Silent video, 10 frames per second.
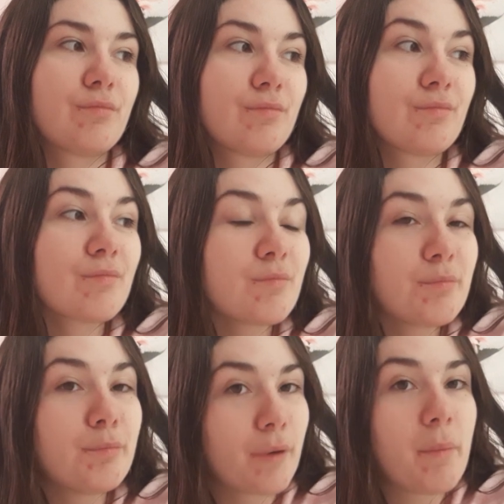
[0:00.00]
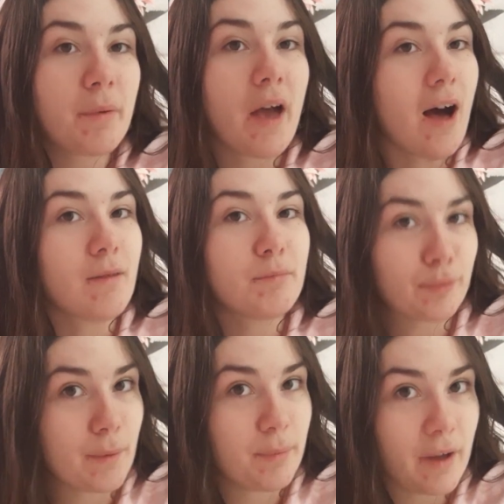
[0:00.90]
mm, prepare
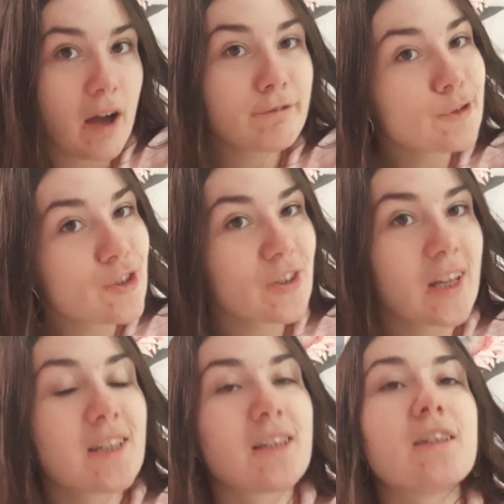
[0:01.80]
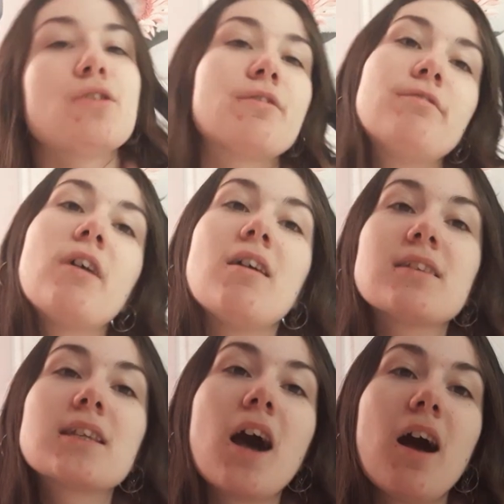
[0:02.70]
prepare for satan in your
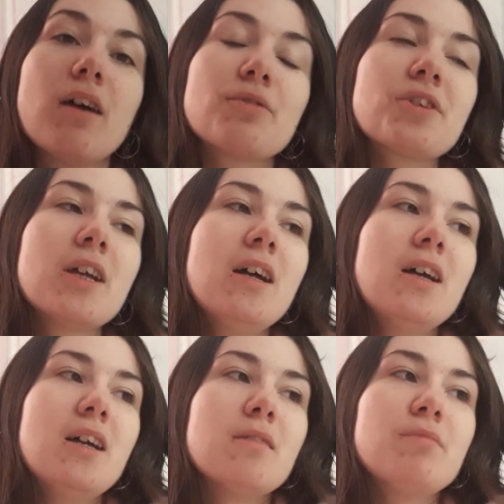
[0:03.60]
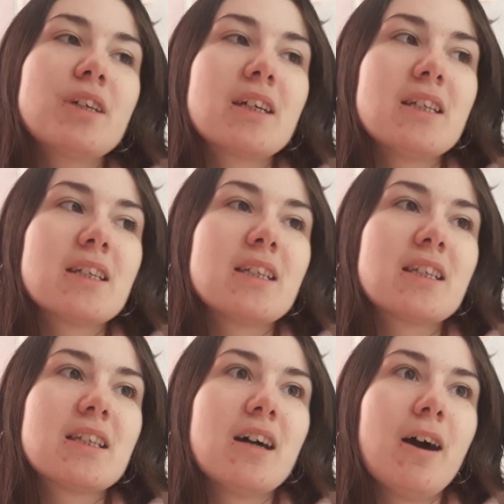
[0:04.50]
first house because
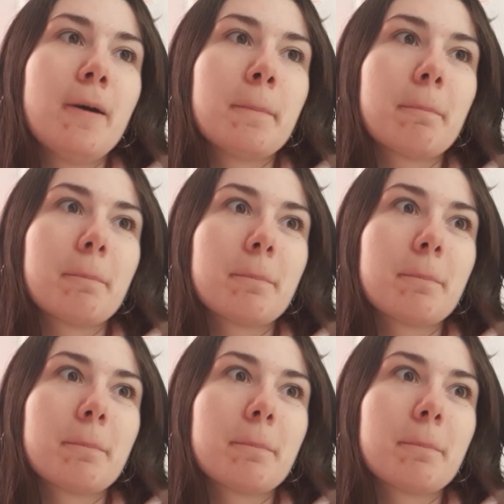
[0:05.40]
it's um